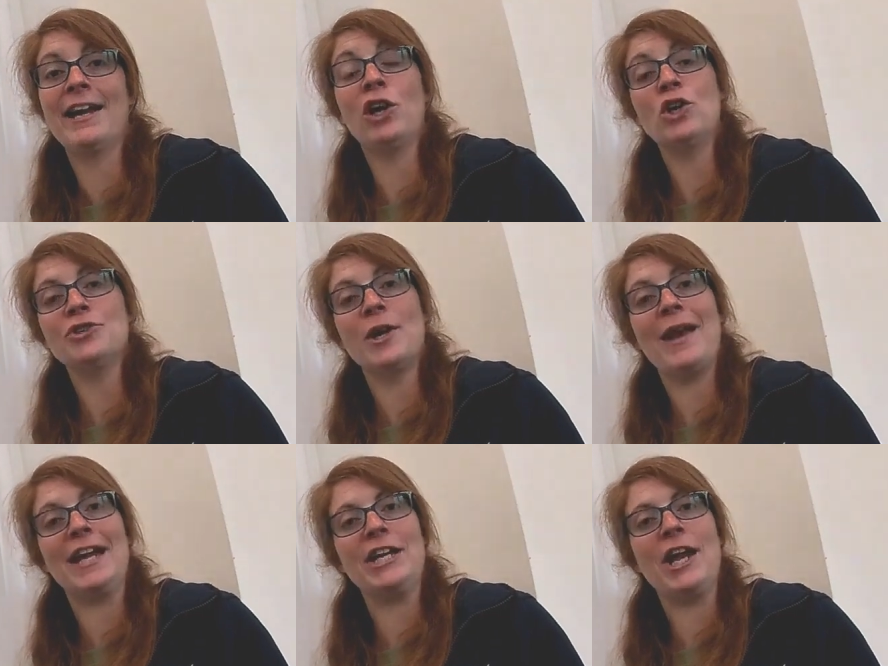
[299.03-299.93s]
And I'll
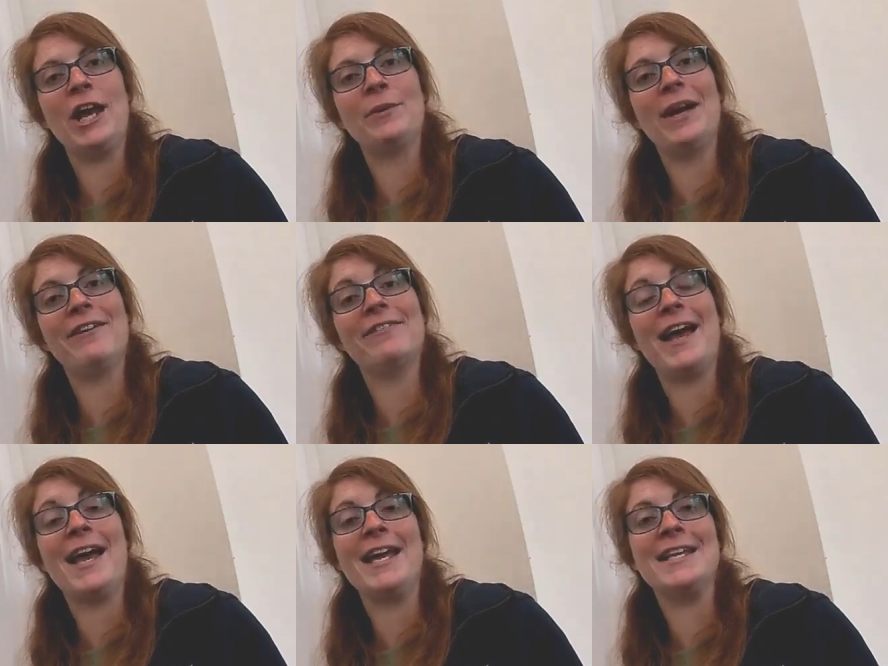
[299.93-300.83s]
also let you know
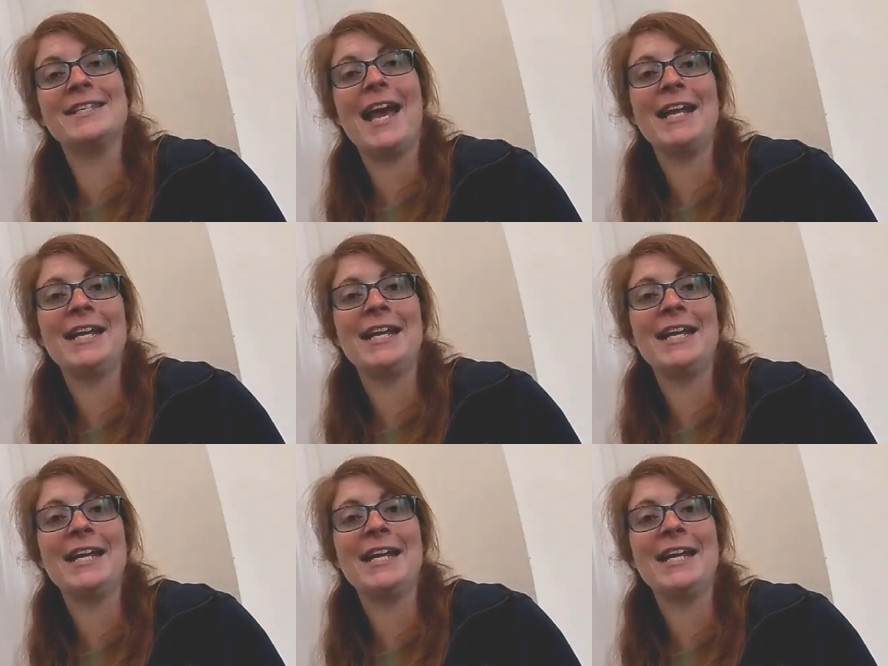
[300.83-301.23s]
if there is